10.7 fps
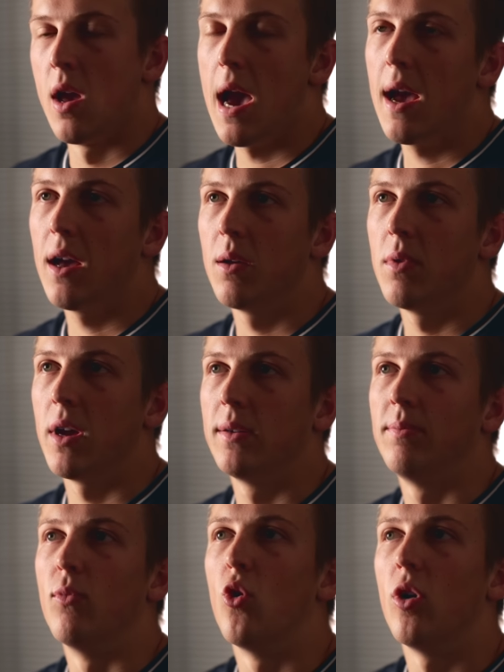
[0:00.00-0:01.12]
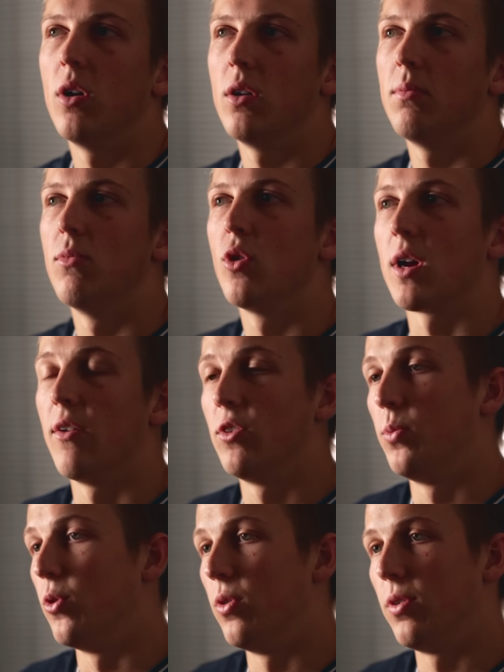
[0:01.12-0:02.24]
Um, more more
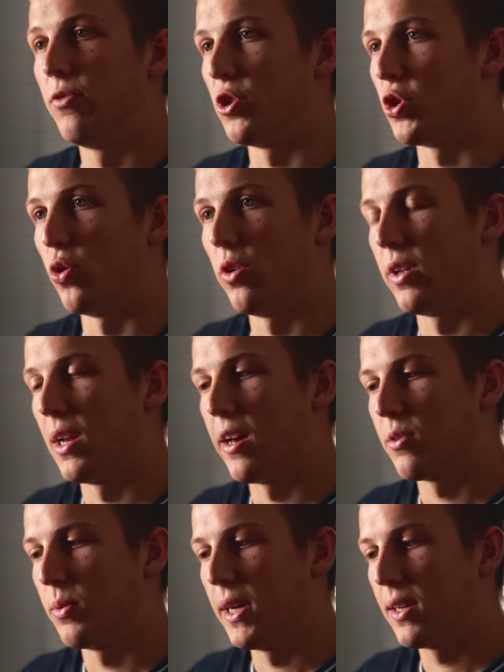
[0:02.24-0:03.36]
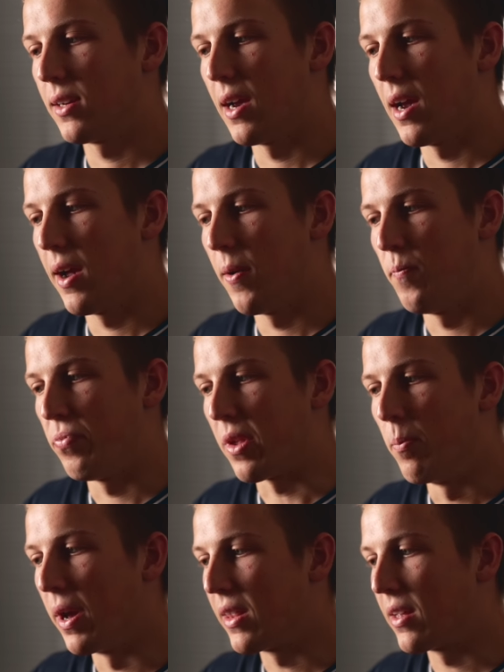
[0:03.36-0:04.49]
comfortable for sure than last week, um,
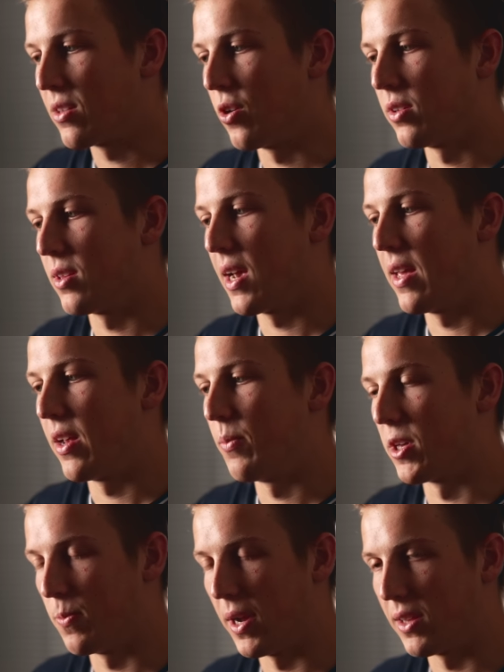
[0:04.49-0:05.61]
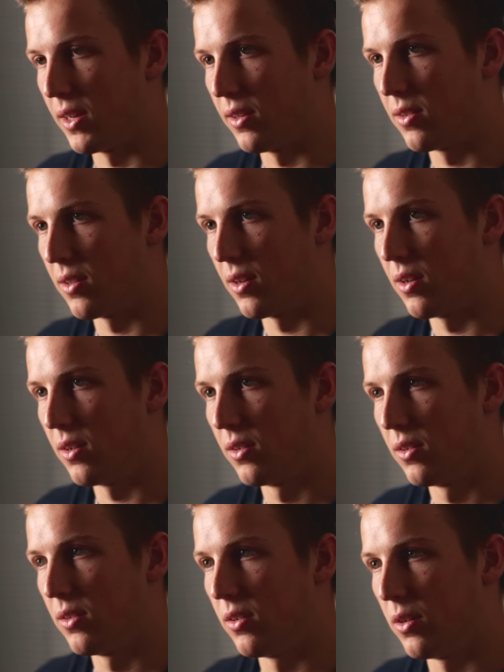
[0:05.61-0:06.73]
but that's not to say that I'm expecting to
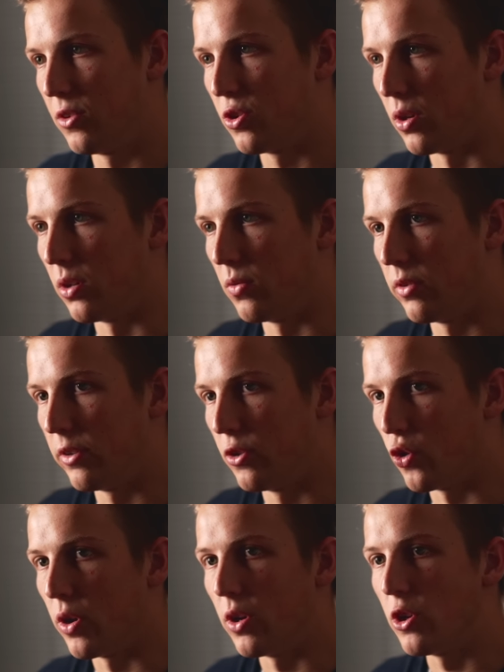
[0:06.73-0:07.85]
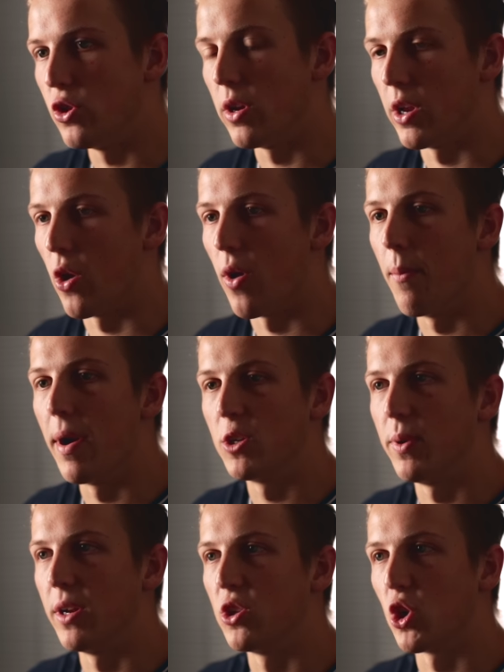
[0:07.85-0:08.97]
to do a you know a much
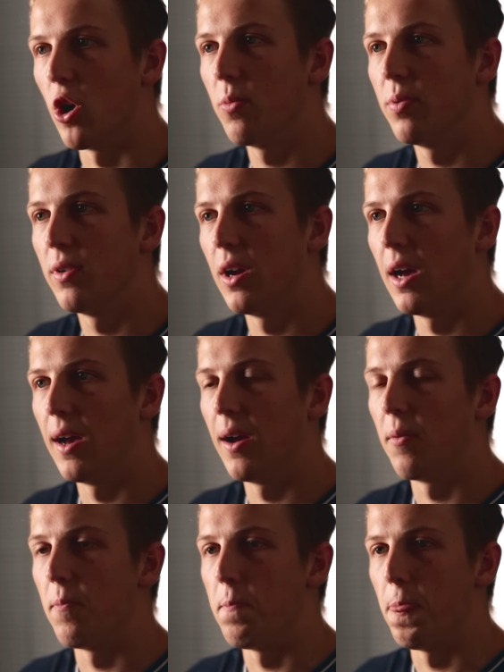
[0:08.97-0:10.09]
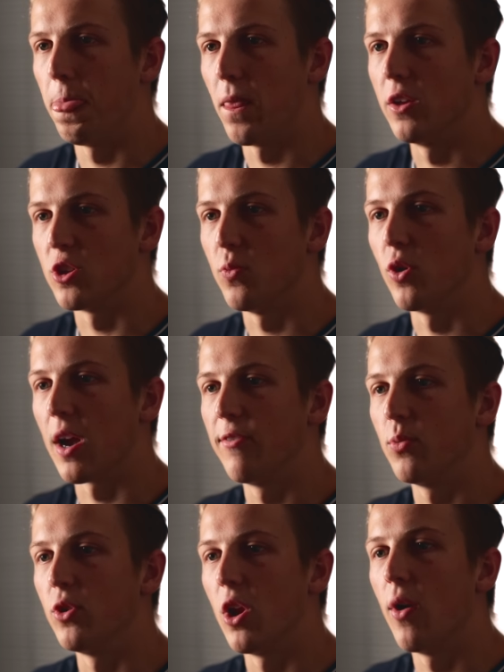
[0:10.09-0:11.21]
better job. Um, just more
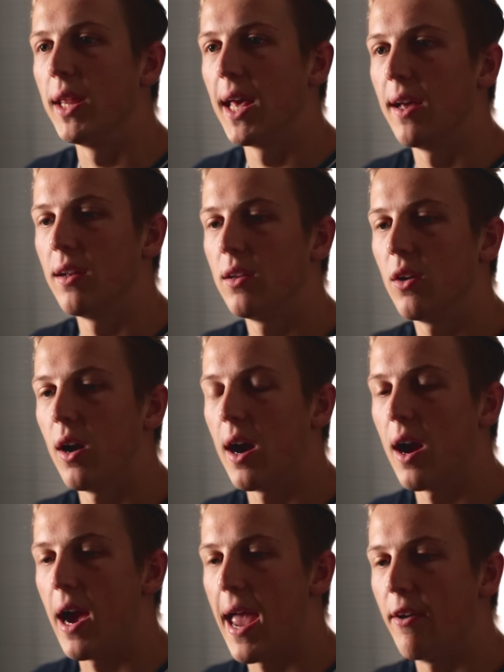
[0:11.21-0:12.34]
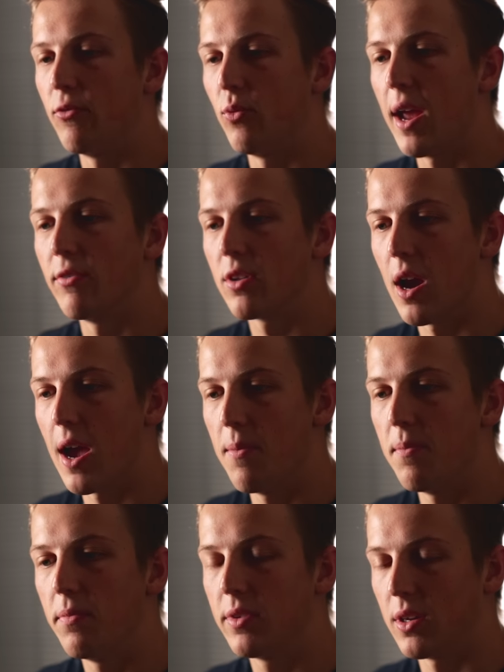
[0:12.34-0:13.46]
comfortable knowing that I have we have
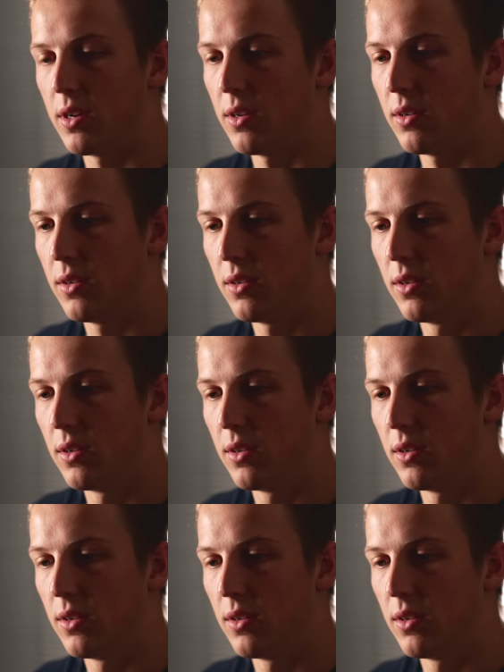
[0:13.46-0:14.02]
time to